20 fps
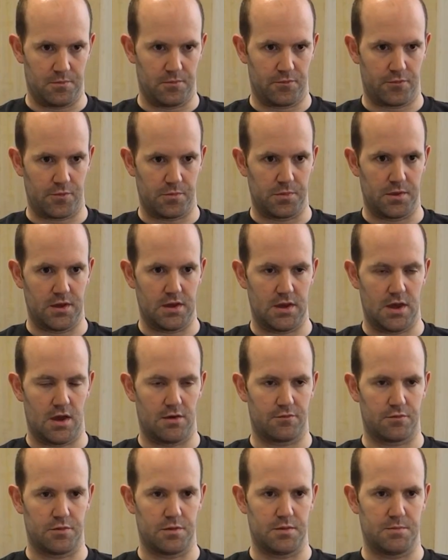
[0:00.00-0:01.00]
from the uh,
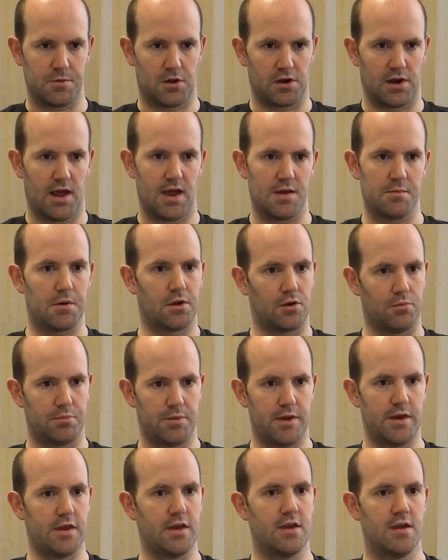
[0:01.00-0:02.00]
from the Model A and Model
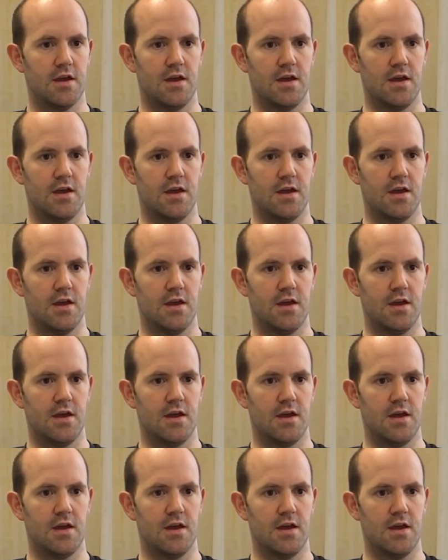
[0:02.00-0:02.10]
B.